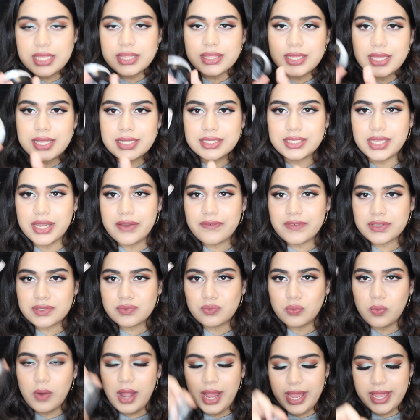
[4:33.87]
the inside of it's
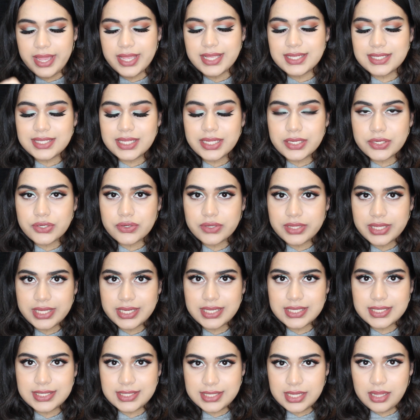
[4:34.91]
white. It's
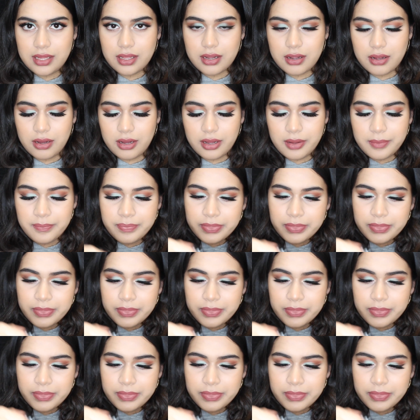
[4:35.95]
literally silica.